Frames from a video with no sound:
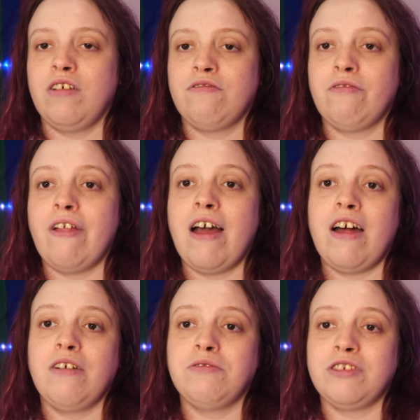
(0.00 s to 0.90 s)
From there
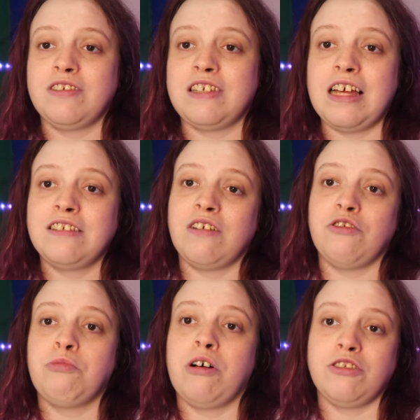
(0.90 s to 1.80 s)
I was assessed, I
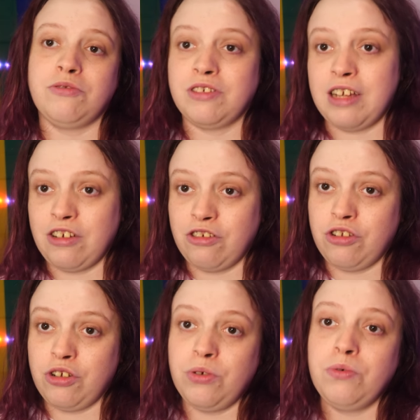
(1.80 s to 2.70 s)
was put onto a section
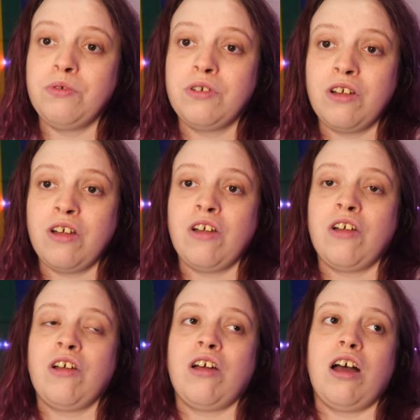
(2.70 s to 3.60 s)
2.
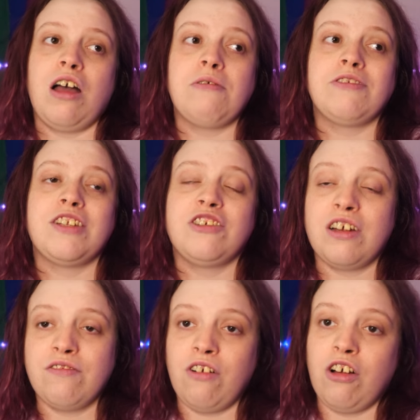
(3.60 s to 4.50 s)
I was in
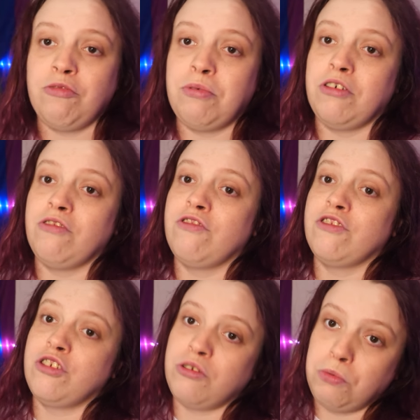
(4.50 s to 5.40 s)
general hospital for
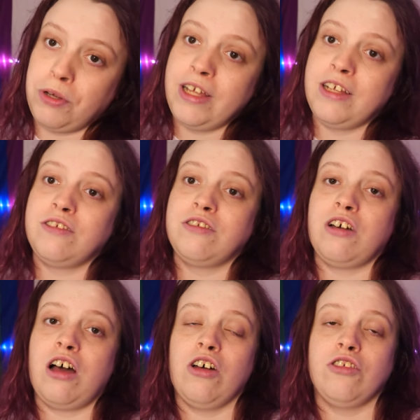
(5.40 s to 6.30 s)
2 weeks
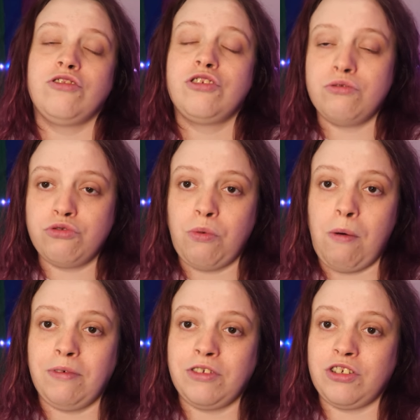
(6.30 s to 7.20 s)
on
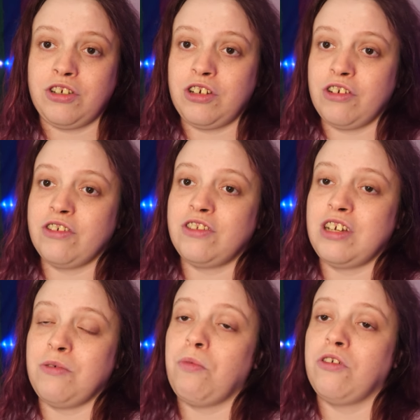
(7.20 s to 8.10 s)
2-to-1 with
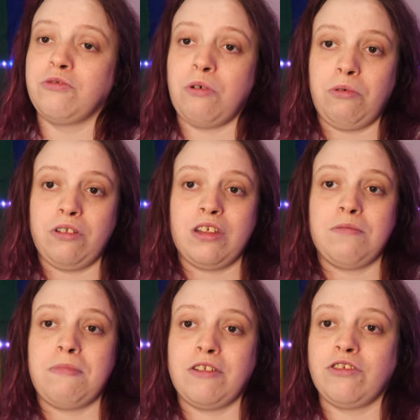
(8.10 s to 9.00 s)
security and 1-to-1 with
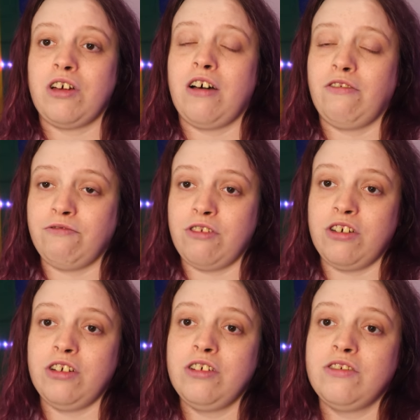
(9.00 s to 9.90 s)
a mental health
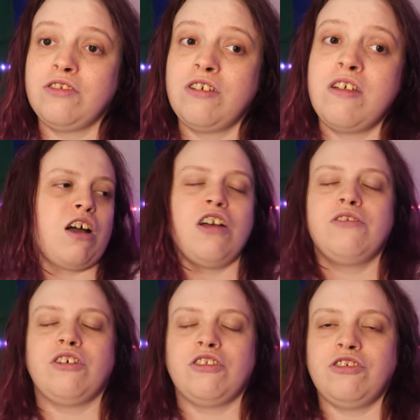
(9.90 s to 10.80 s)
nurse. I
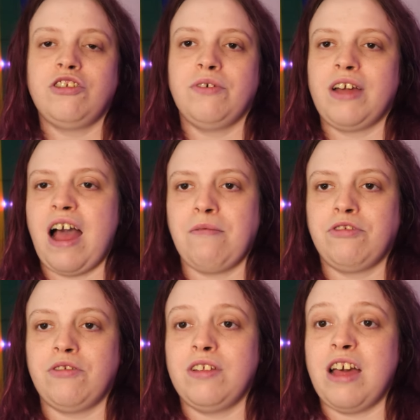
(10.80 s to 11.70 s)
was honestly doing
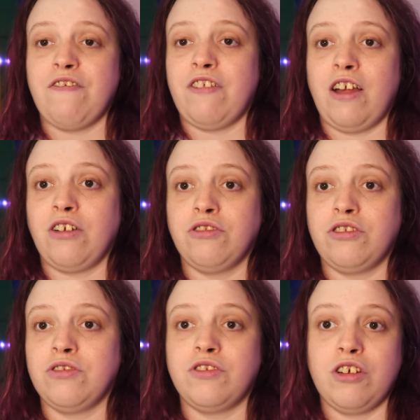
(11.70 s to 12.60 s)
absolutely everything I could
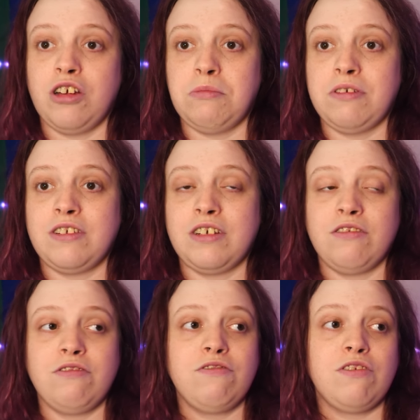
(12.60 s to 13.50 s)
do to hurt
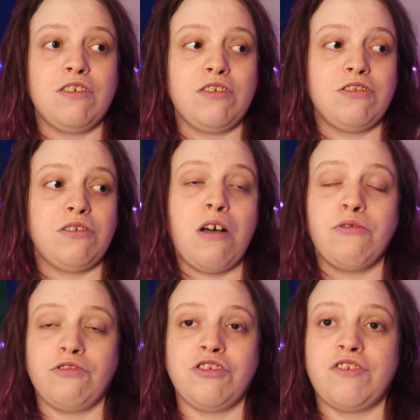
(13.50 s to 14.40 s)
myself, so I
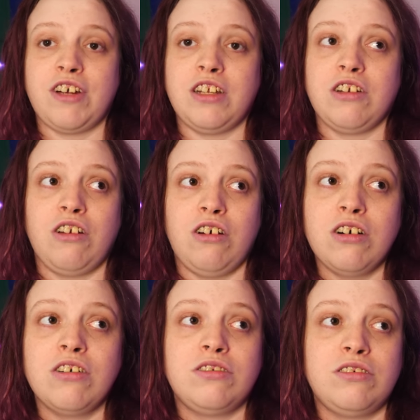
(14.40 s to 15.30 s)
was restrained a lot.